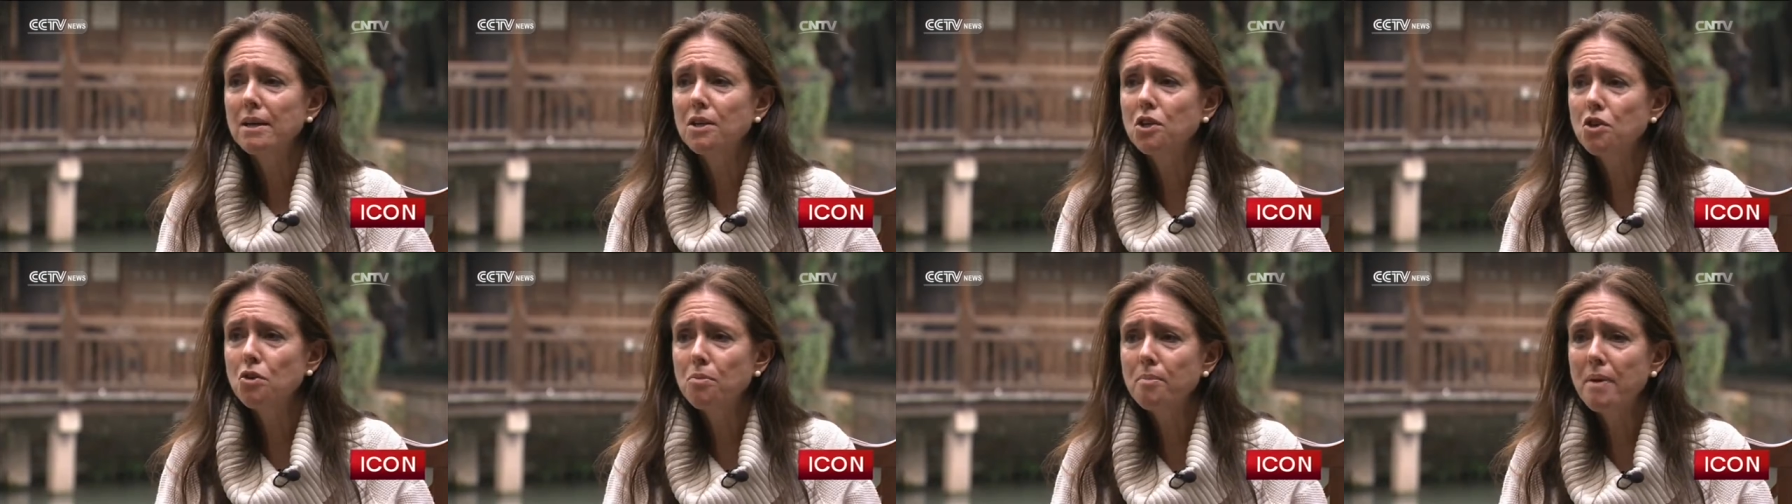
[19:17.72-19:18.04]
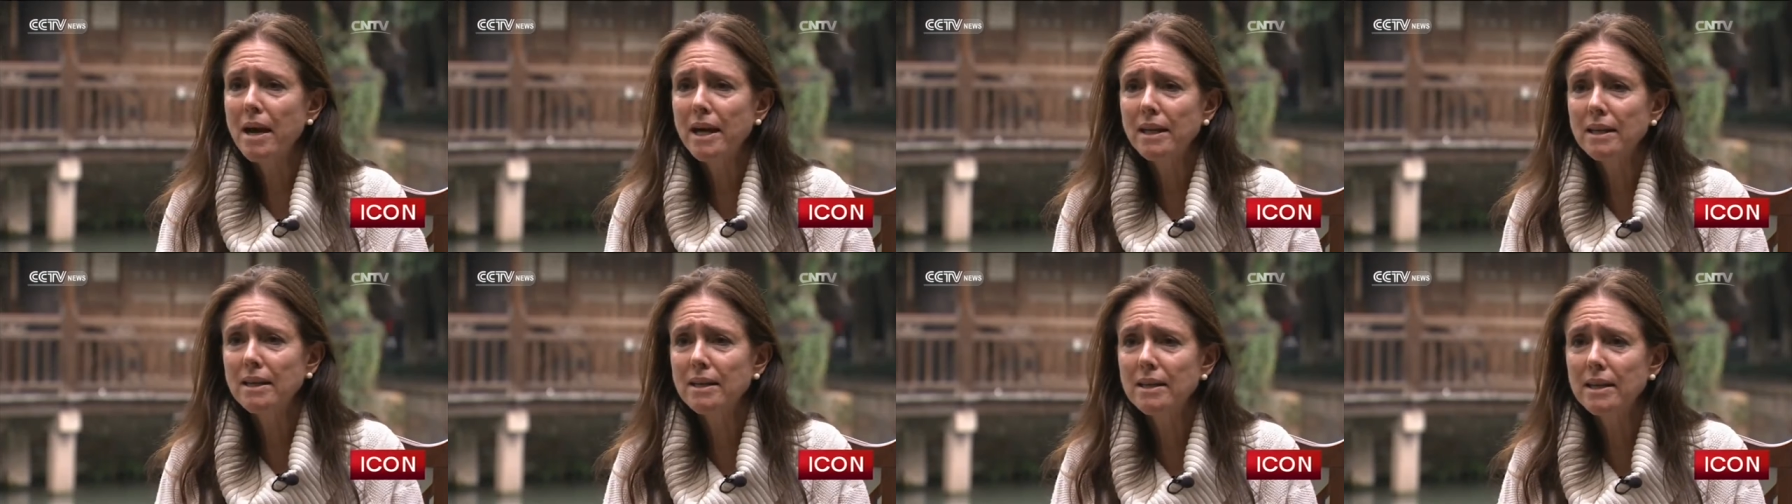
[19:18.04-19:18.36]

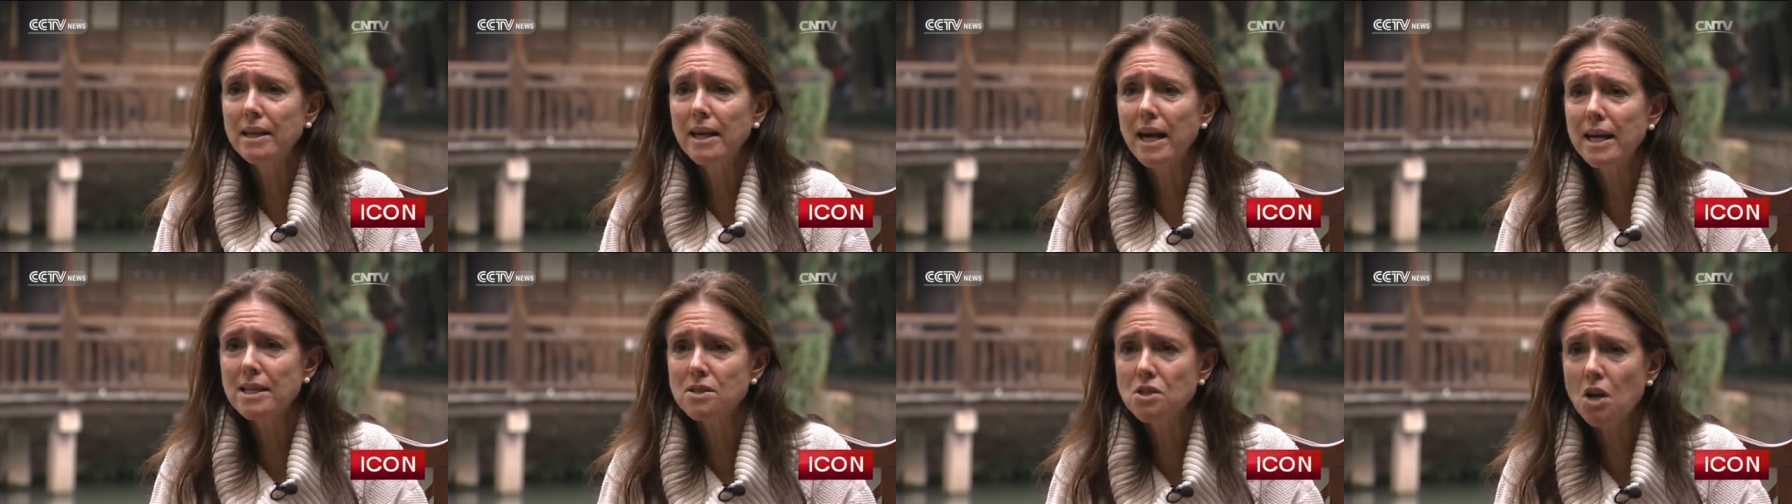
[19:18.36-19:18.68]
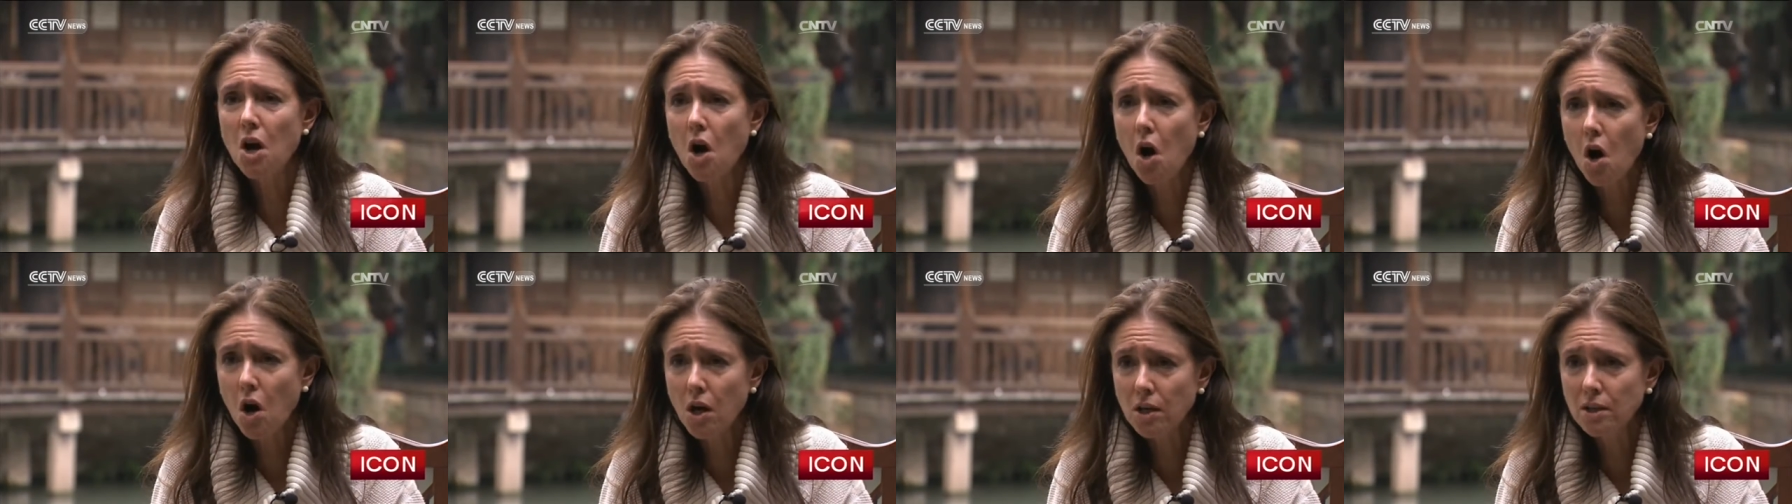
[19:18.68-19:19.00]
humanity has
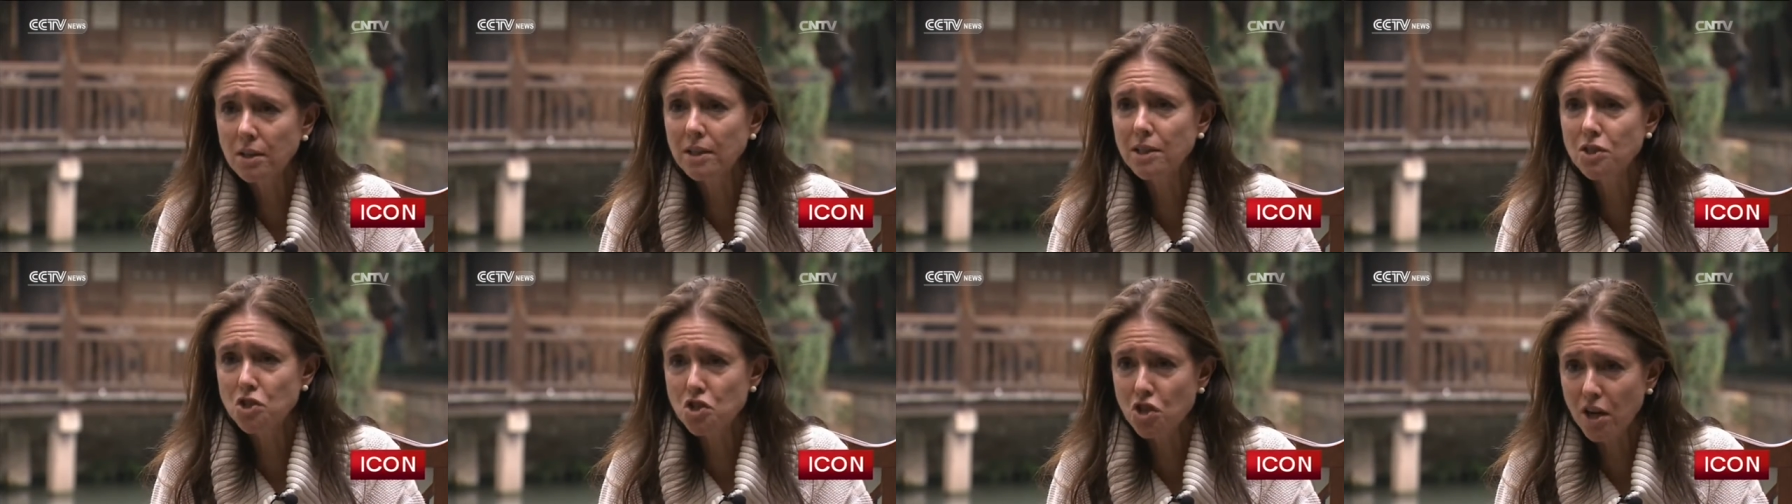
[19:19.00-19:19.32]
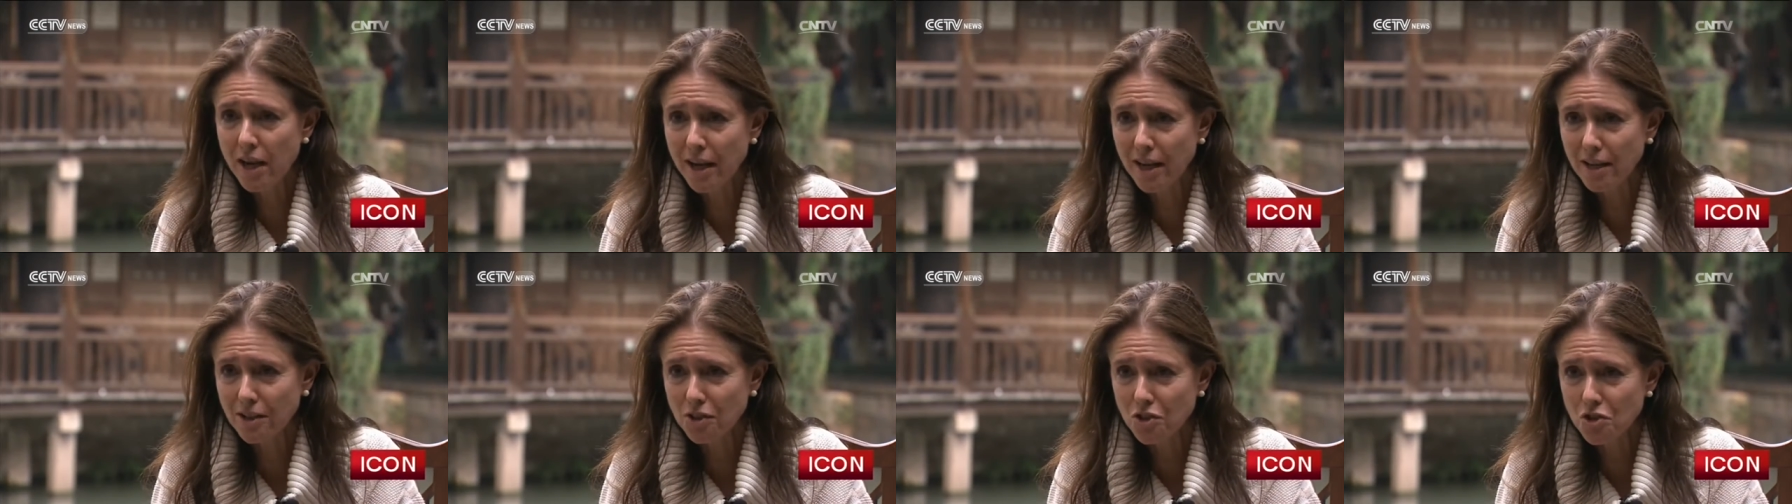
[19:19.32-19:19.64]
hardly
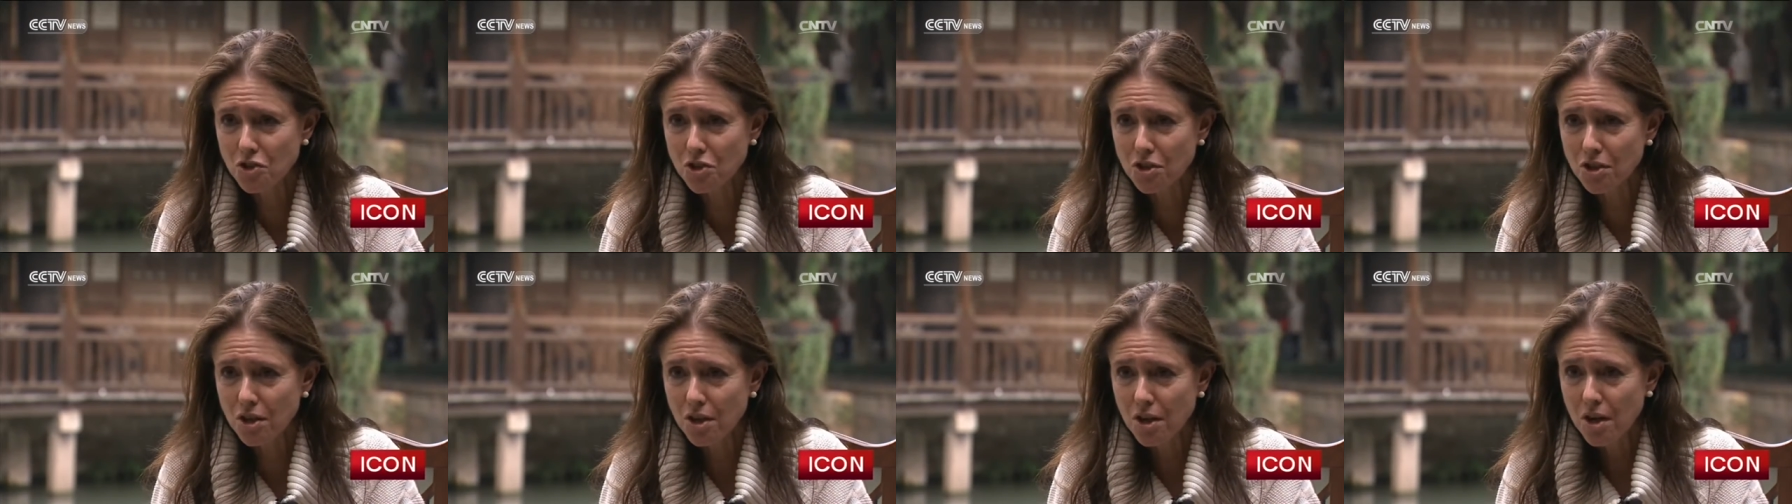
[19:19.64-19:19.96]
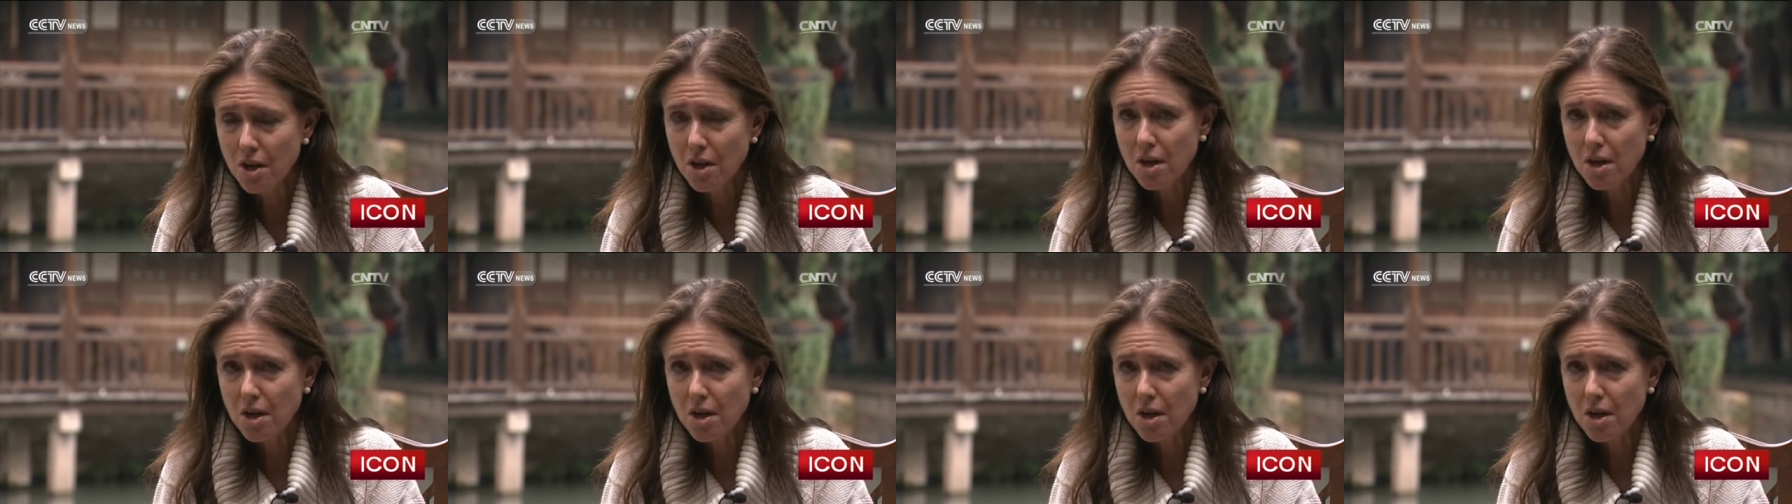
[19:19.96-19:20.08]
changed.